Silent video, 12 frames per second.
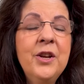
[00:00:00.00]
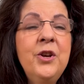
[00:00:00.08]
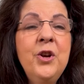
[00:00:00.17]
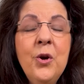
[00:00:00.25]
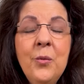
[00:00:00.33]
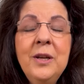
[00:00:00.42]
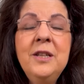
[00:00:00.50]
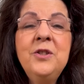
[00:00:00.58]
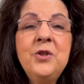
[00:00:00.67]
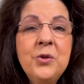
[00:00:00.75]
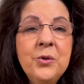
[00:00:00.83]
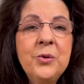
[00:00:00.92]
no one
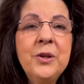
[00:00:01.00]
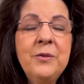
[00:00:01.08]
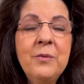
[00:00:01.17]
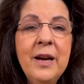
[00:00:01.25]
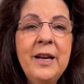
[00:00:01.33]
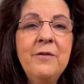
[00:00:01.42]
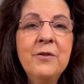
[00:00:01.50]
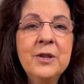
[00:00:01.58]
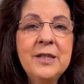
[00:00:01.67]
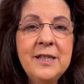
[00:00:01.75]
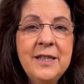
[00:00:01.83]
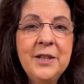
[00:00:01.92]
is truly ready for a
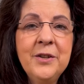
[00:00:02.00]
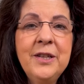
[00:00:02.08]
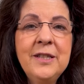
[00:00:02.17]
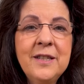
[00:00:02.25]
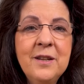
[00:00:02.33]
serious,